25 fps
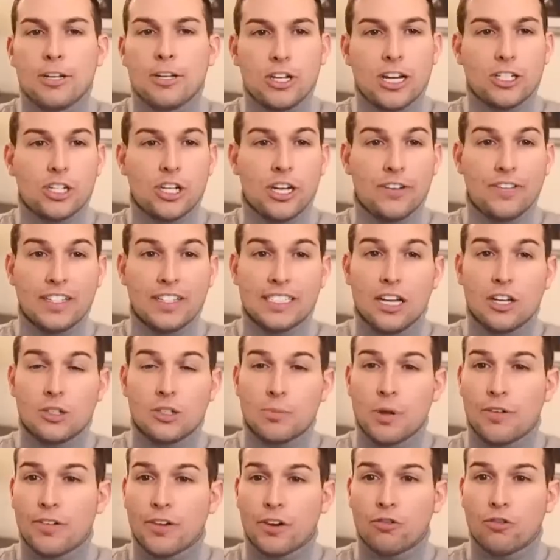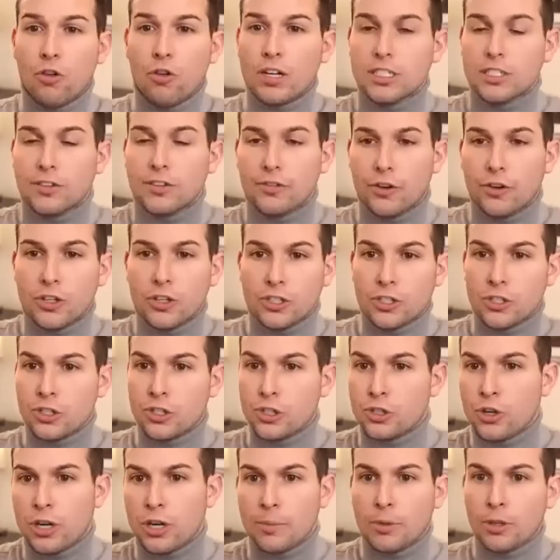She actually even tells me of a cross of hers. So
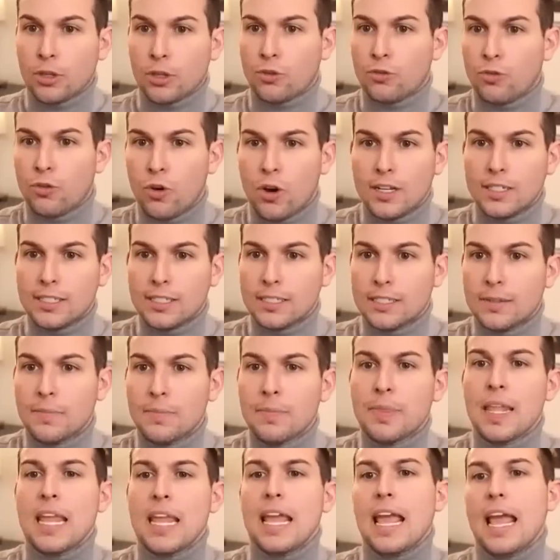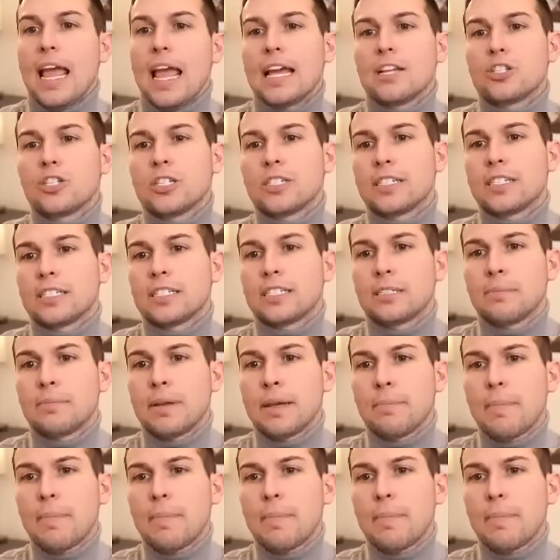she's talking about the cross. And she oh. says to me,